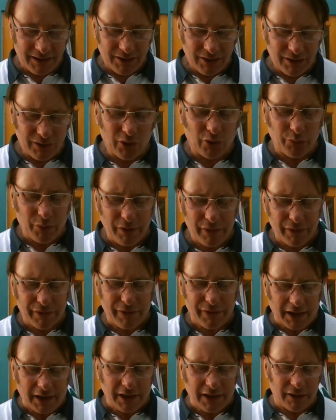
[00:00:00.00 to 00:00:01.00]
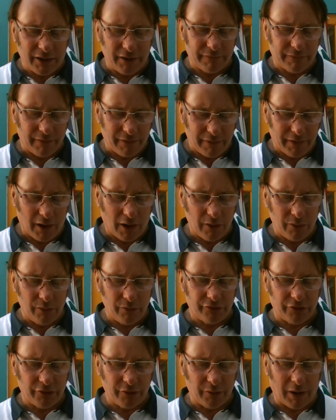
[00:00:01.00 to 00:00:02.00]
Lord, we thank you for
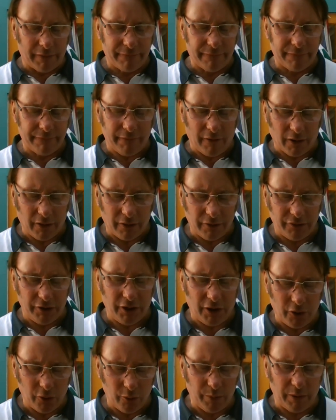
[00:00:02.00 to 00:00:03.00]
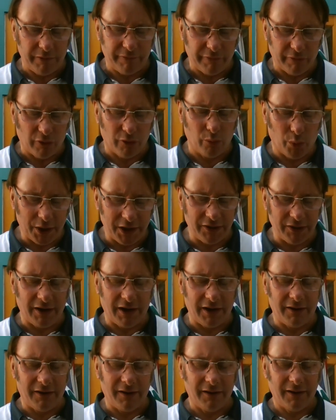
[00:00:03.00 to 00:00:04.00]
those who have followed you before we
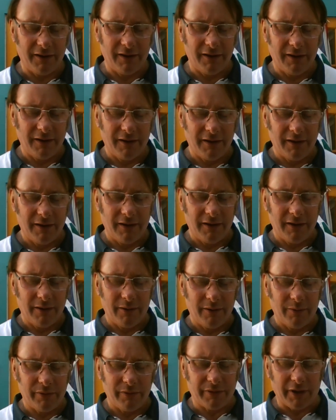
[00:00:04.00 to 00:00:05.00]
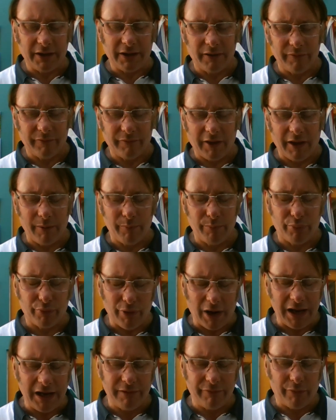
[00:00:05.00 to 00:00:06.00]
did. We thank you for their
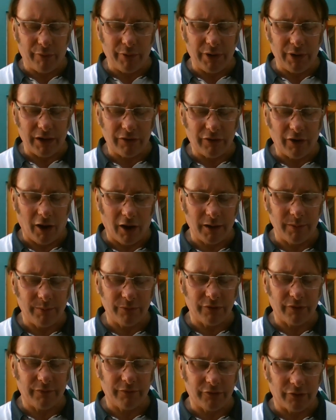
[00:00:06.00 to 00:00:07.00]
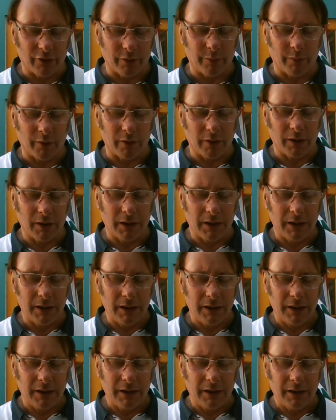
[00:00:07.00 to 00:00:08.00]
bravery in times of trouble.
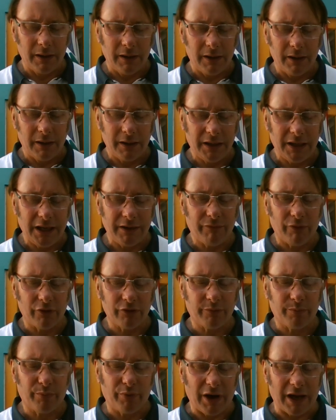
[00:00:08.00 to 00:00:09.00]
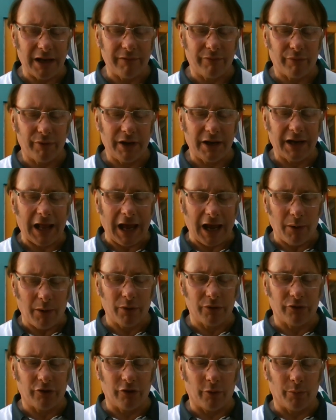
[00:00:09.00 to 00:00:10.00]
Give us bravery in our
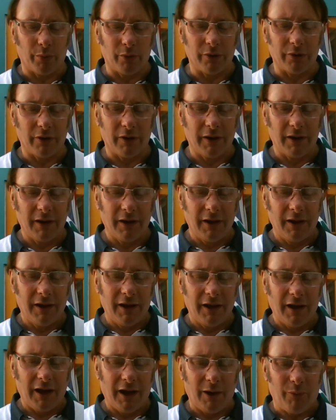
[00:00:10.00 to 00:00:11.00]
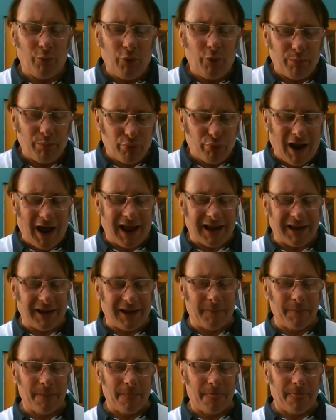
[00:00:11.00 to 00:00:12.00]
trouble. And we pray
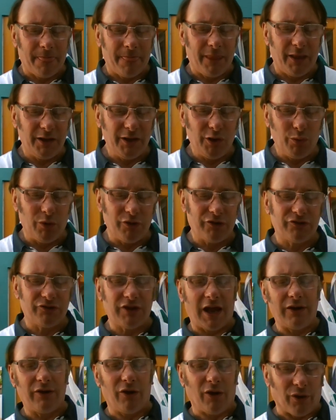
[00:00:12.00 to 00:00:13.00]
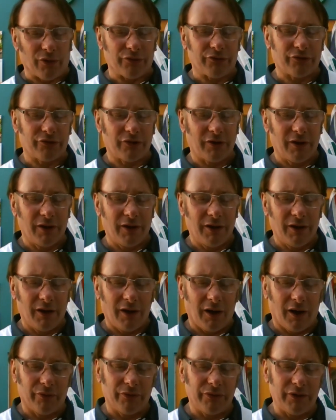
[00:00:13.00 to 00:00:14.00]
that you would send us
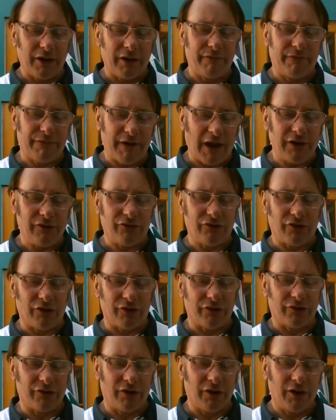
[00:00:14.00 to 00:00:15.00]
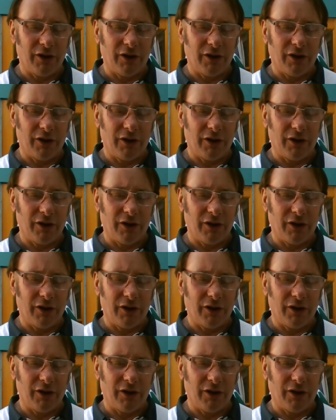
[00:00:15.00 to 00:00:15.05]
on the adventures